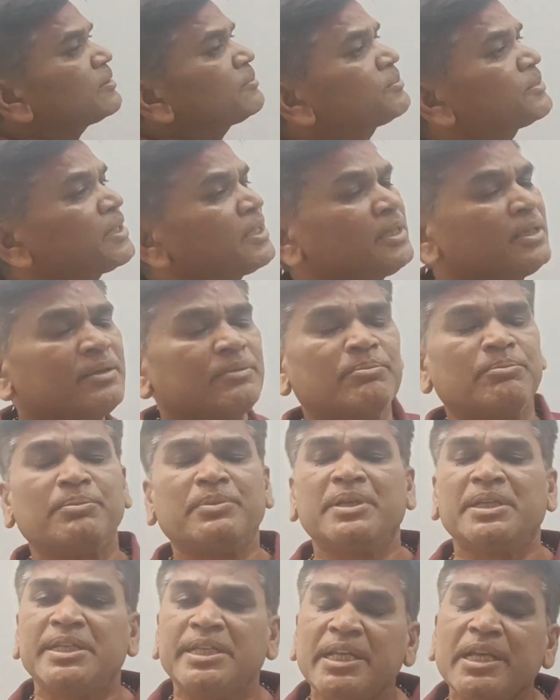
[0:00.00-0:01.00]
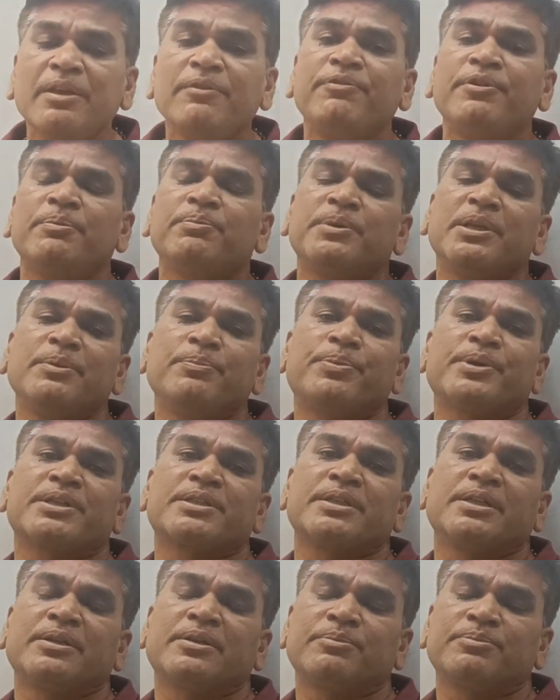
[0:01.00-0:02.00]
of the middle
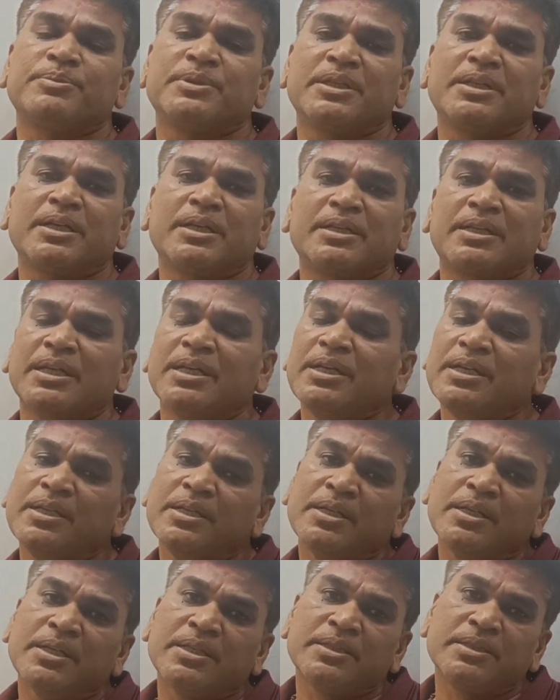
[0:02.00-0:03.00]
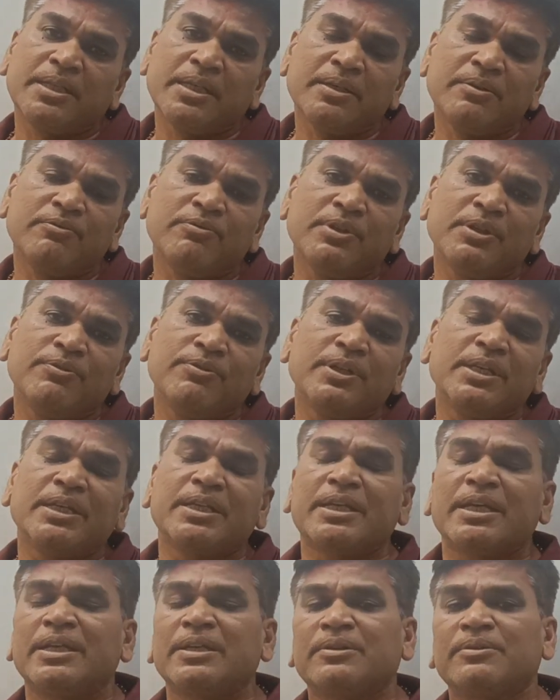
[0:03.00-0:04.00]
50% of the data, then we will
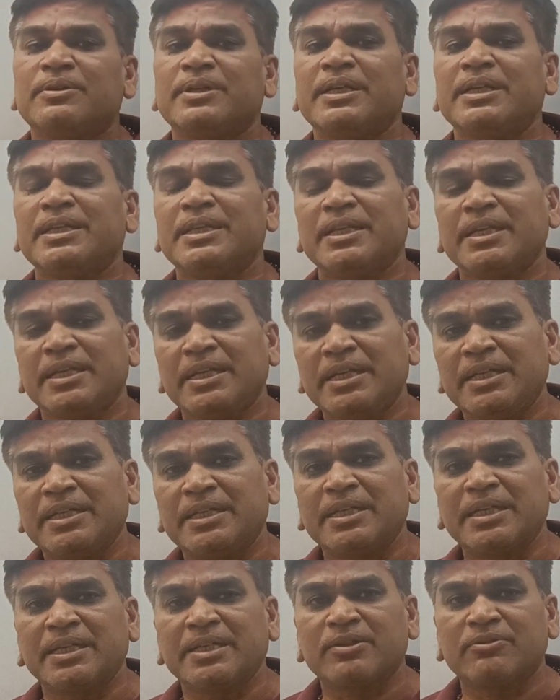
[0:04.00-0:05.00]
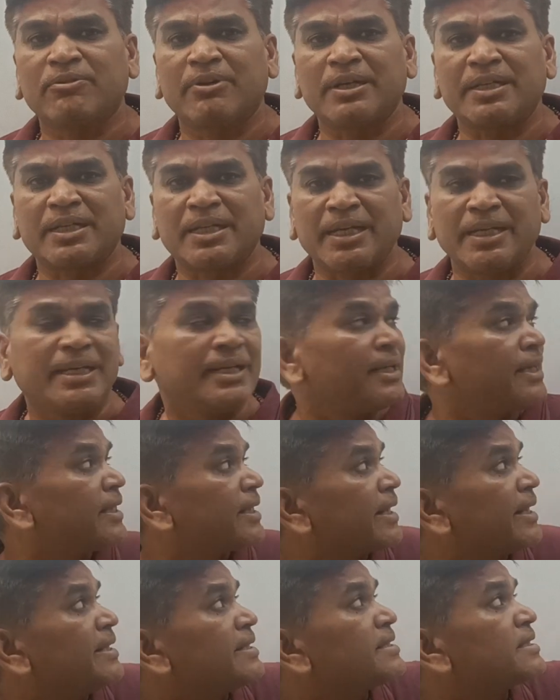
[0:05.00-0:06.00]
calculate the interquartile
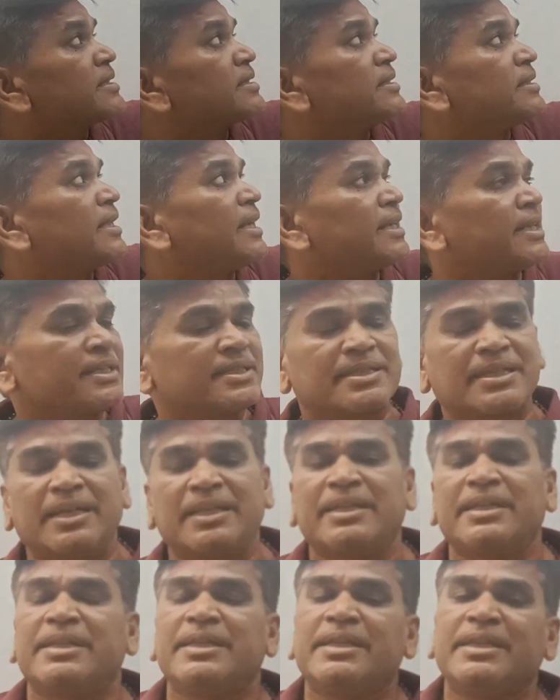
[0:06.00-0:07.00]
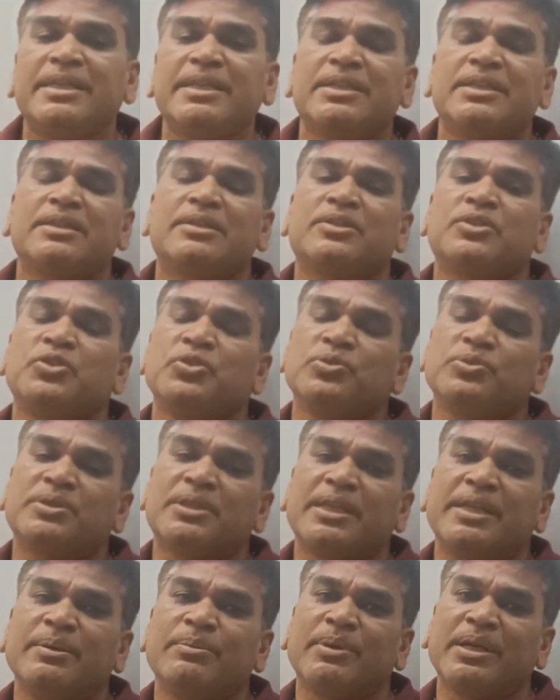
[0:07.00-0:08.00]
range, that is called
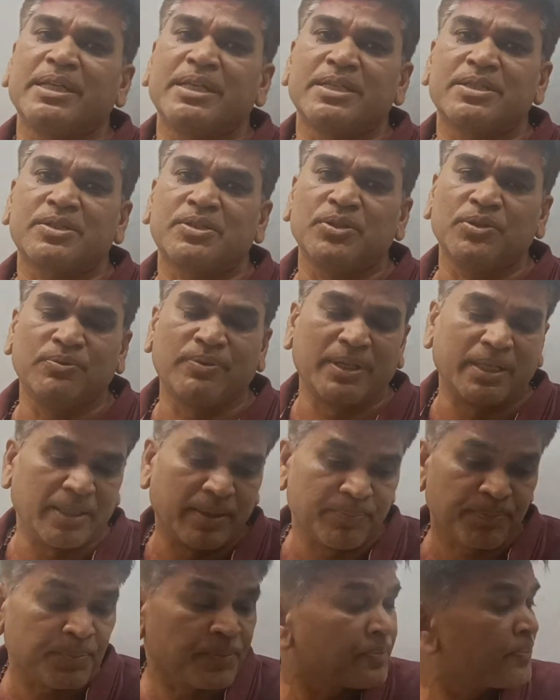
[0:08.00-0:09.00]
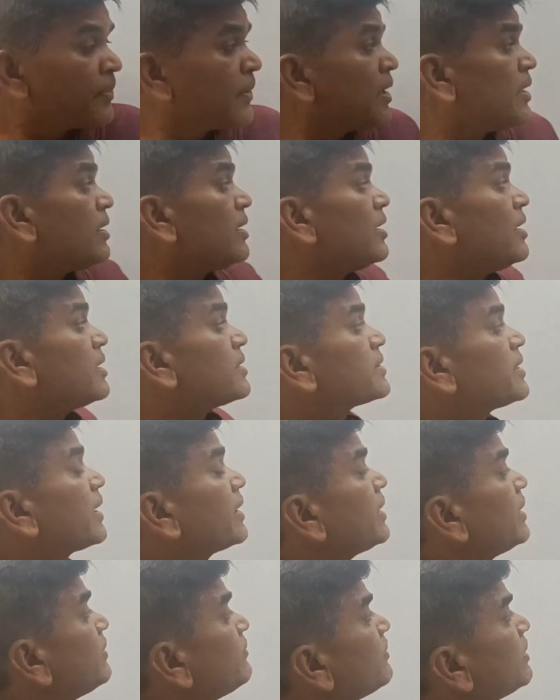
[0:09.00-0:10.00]
Q3 minus Q1.
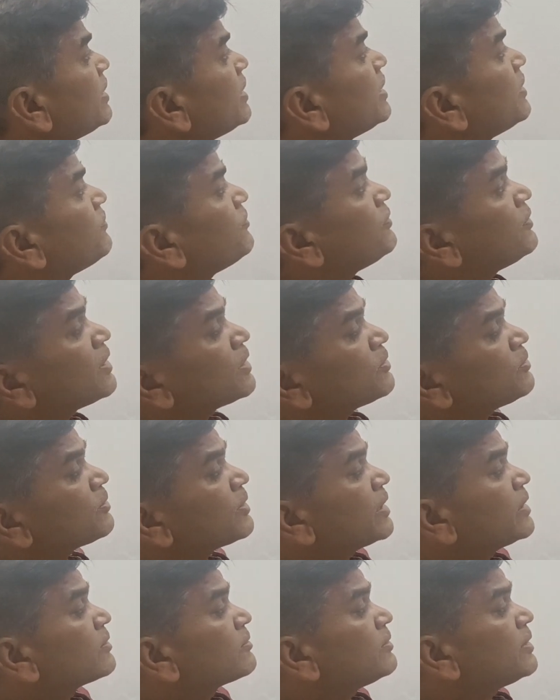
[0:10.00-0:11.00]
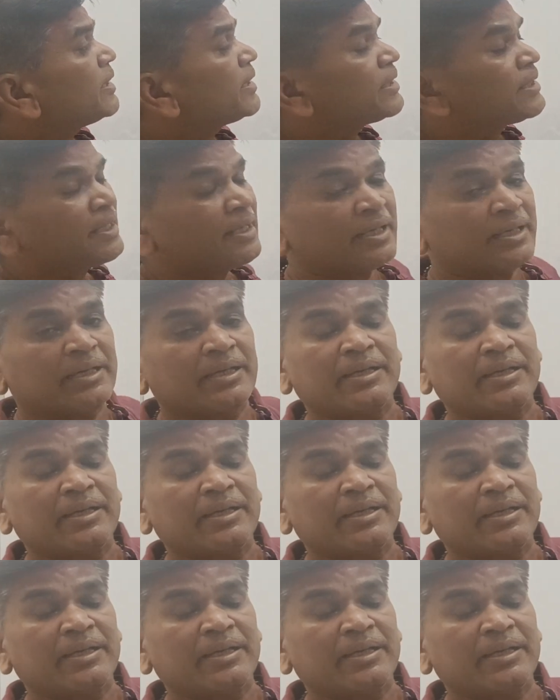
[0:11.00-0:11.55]
Second one, if we are to calculate the